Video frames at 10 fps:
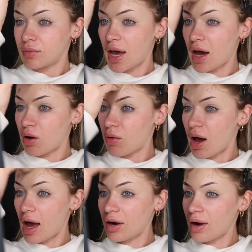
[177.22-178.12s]

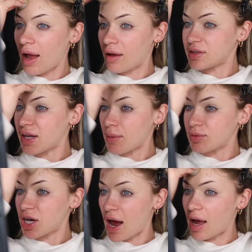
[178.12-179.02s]
Now, I don't have
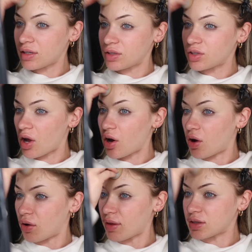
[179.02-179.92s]
Snapchat,
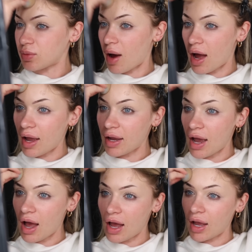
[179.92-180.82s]
so that's why
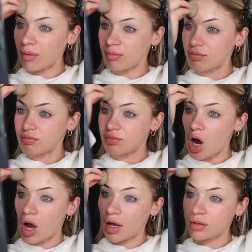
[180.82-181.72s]
I'm
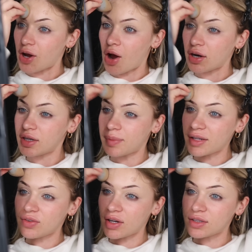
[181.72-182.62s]
not on his
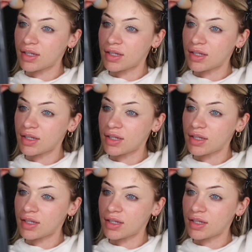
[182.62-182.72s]
best friends